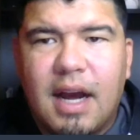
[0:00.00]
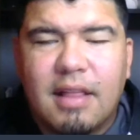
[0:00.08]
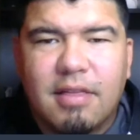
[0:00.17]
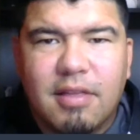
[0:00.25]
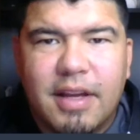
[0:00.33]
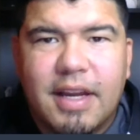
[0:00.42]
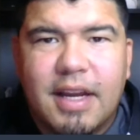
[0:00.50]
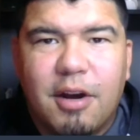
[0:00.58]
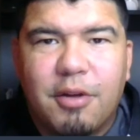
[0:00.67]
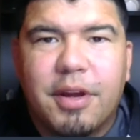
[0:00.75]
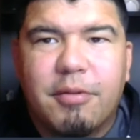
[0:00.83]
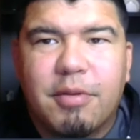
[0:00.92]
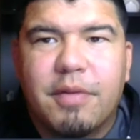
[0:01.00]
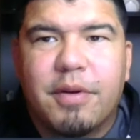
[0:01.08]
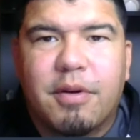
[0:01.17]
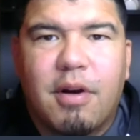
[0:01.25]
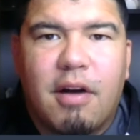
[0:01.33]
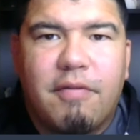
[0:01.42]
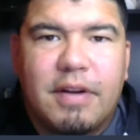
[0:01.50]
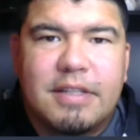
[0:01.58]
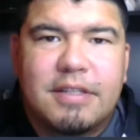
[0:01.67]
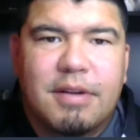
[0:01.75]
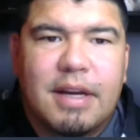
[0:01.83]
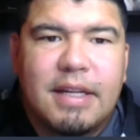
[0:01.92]
like how they run their
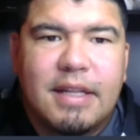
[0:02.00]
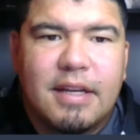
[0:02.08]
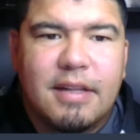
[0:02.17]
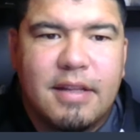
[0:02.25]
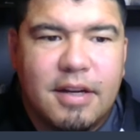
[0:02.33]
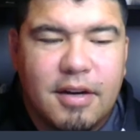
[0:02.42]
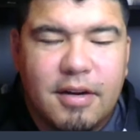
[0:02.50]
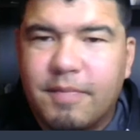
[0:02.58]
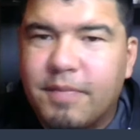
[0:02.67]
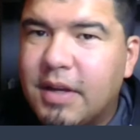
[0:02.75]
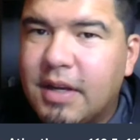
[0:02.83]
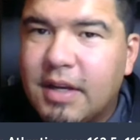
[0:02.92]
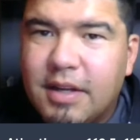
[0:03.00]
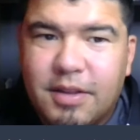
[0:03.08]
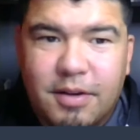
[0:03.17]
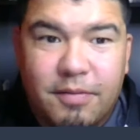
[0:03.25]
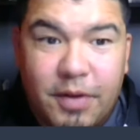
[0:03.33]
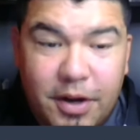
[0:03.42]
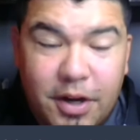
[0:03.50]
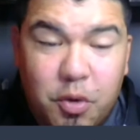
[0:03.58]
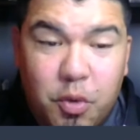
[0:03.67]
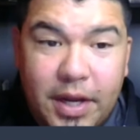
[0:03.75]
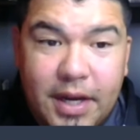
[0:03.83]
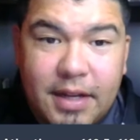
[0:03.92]
offense, right? They're very
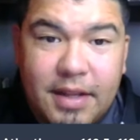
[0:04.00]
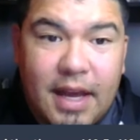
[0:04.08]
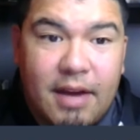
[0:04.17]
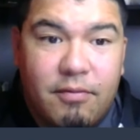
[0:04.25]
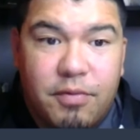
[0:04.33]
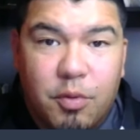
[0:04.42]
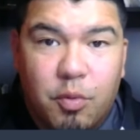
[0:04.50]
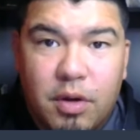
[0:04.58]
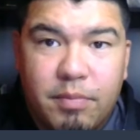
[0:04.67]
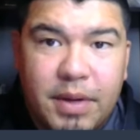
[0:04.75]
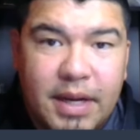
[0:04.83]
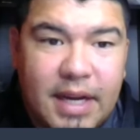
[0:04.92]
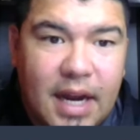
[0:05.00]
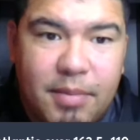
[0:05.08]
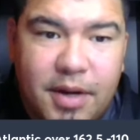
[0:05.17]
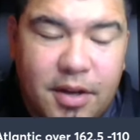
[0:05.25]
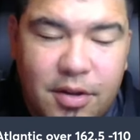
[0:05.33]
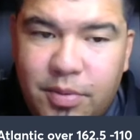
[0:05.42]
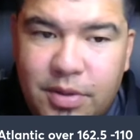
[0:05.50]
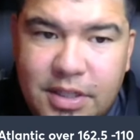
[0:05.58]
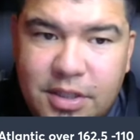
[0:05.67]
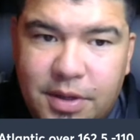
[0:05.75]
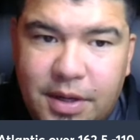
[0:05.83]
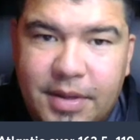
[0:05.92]
quick. They have the one big guy, but he only plays
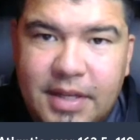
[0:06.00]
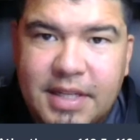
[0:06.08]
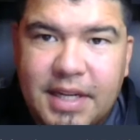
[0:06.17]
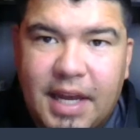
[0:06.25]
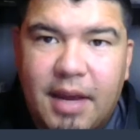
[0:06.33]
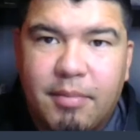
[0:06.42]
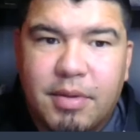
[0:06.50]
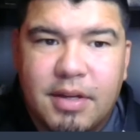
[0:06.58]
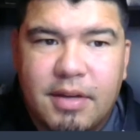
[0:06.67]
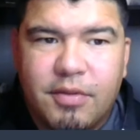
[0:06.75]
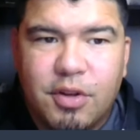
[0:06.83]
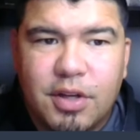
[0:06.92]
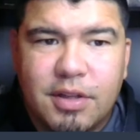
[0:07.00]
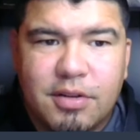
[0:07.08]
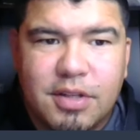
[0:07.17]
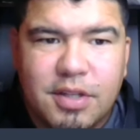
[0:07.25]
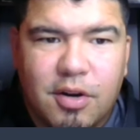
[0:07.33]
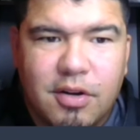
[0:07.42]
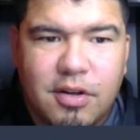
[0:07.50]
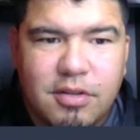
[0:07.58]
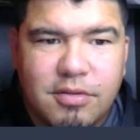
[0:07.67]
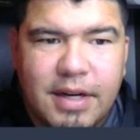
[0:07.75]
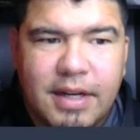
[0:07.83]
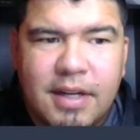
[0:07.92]
20 minutes a game. But if you look at their starters,
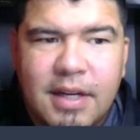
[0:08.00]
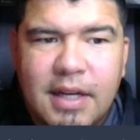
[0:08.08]
right?